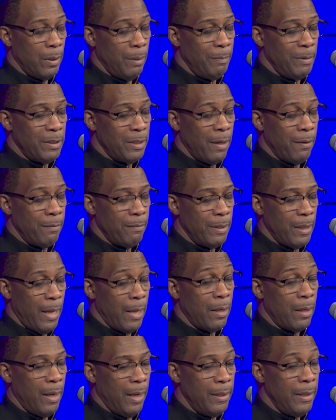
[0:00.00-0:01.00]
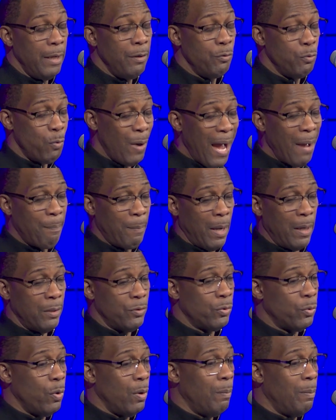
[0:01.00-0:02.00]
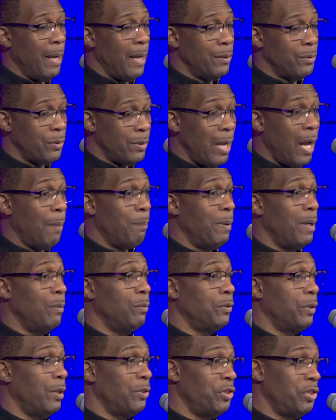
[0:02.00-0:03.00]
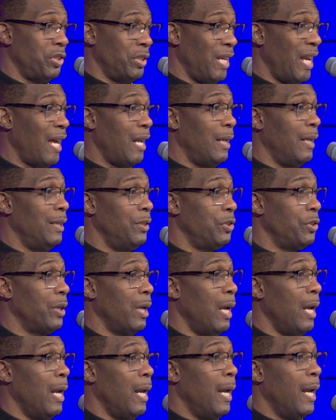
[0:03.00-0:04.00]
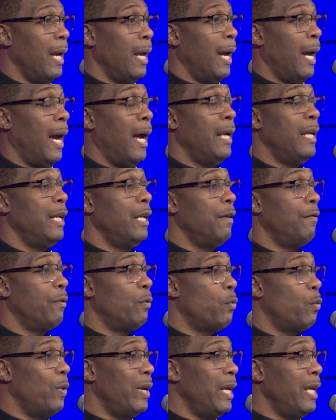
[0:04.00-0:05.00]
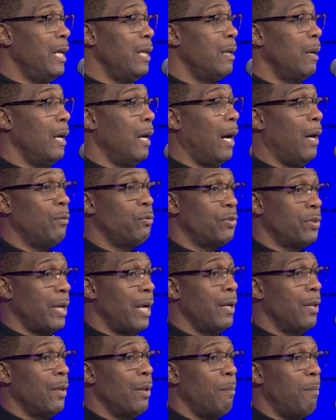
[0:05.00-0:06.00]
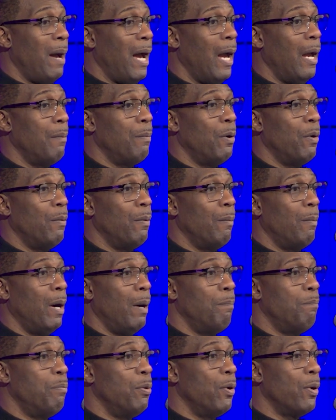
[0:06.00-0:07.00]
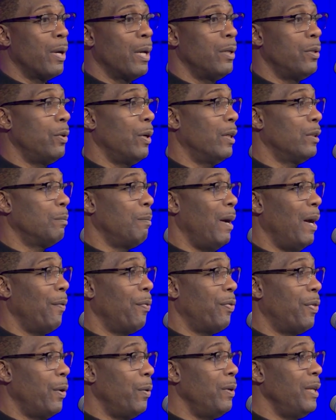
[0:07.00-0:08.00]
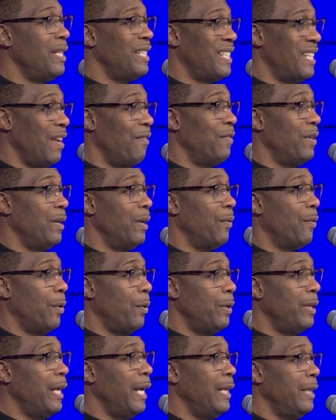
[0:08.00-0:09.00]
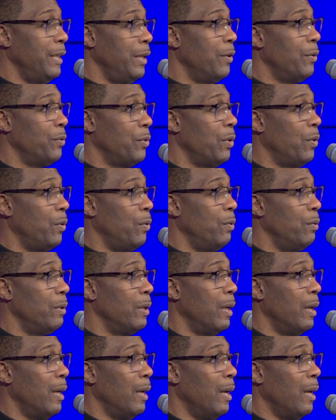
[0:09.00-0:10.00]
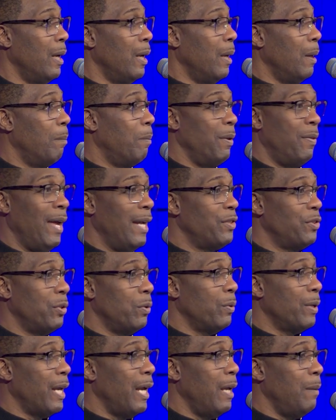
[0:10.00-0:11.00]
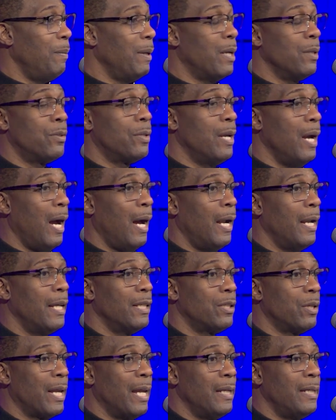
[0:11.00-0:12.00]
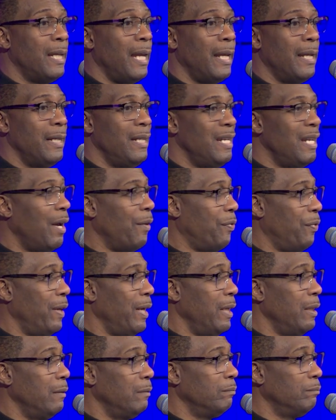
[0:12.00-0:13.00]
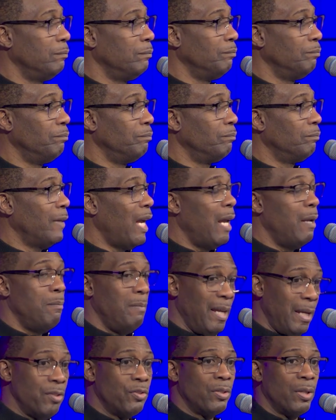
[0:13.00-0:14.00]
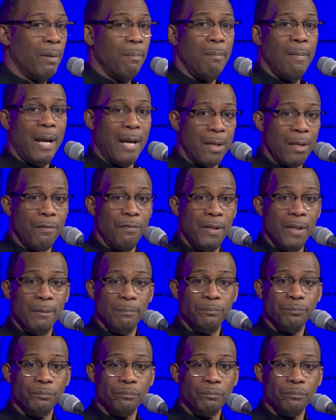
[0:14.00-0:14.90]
me say, I didn't drop out of school, but I stopped. It was a challenge. I didn't even read outside of the Bible a book until I was about 37, 38 years old. But that's okay, because God can take nothing and make something out of it.